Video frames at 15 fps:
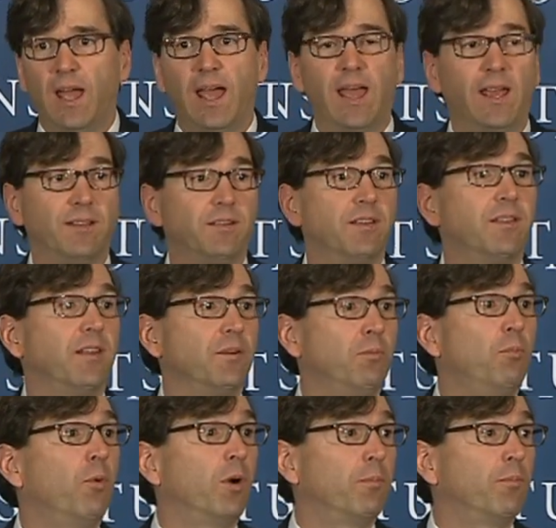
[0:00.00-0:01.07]
and to think
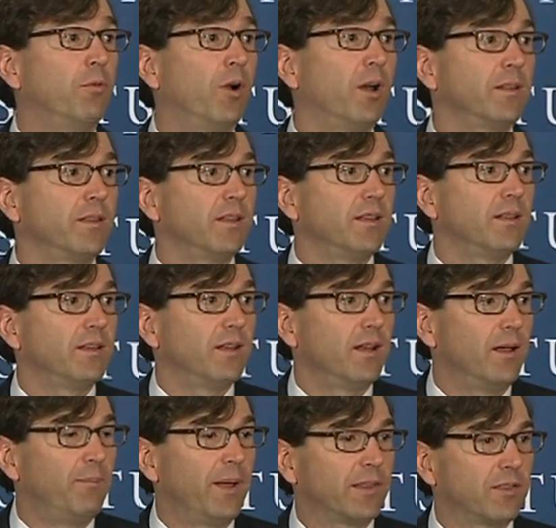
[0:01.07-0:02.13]
more broadly
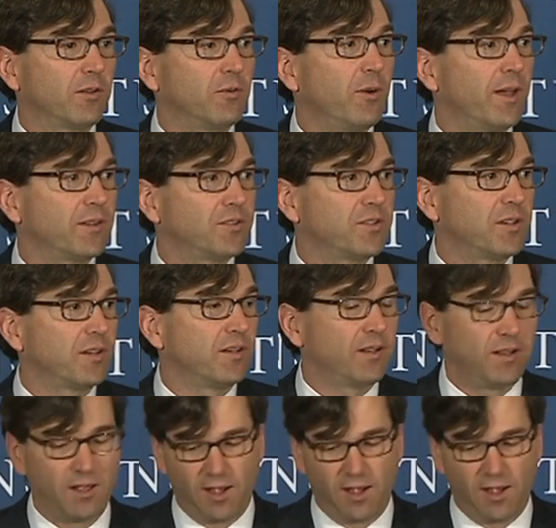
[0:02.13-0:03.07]
about the question